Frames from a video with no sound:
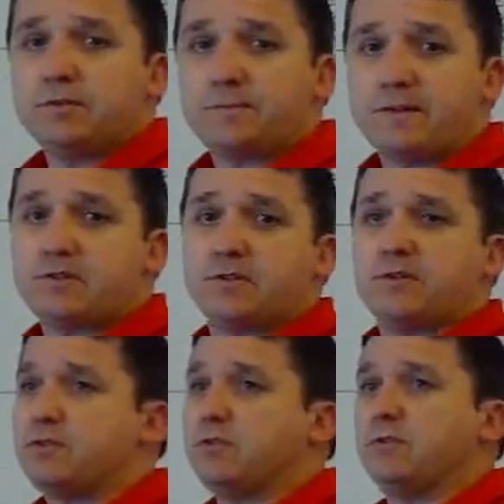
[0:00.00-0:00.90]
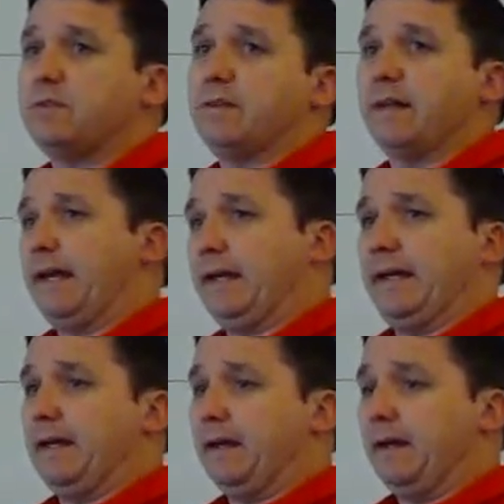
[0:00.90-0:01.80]
especially those of you like
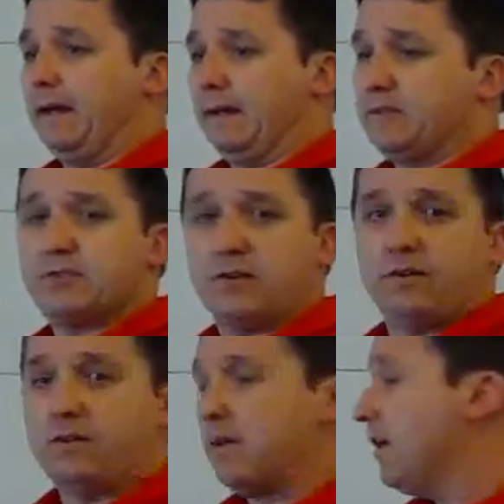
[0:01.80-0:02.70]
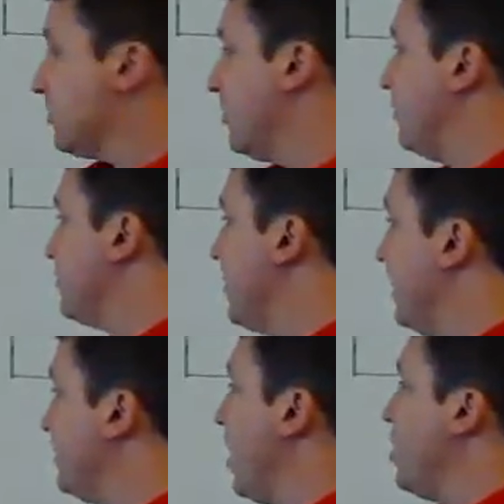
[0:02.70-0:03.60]
in certain
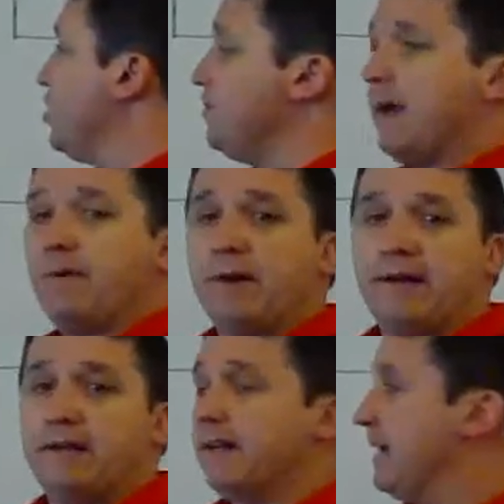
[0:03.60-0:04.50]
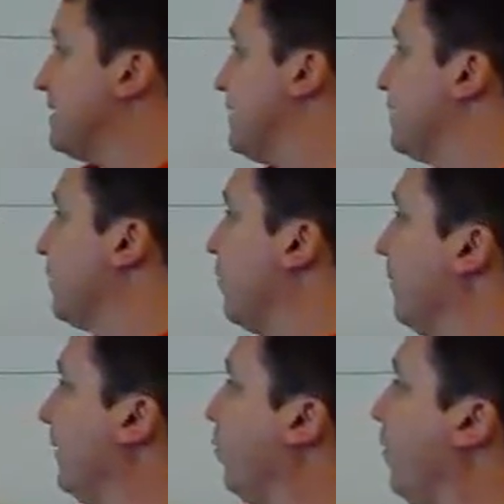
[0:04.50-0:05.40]
trades, you may recognize this
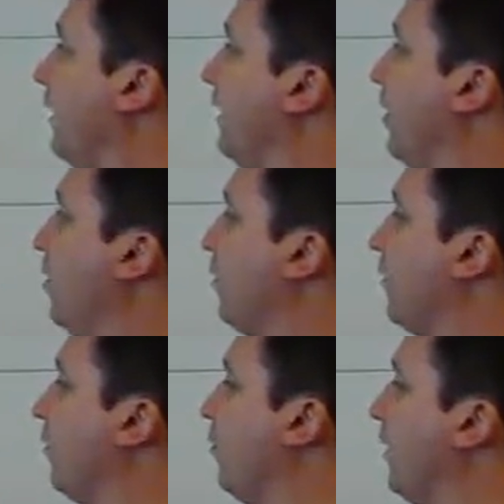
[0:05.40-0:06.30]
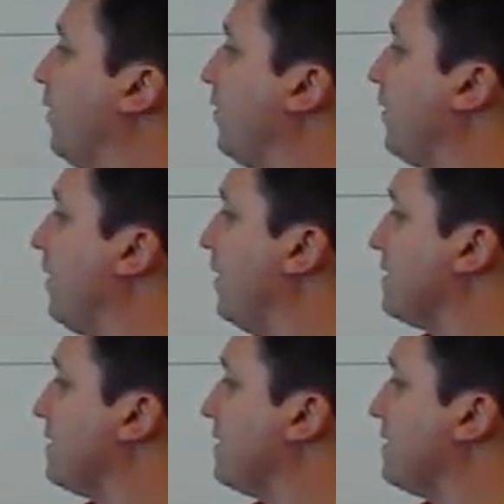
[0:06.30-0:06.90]
formula: 1 over R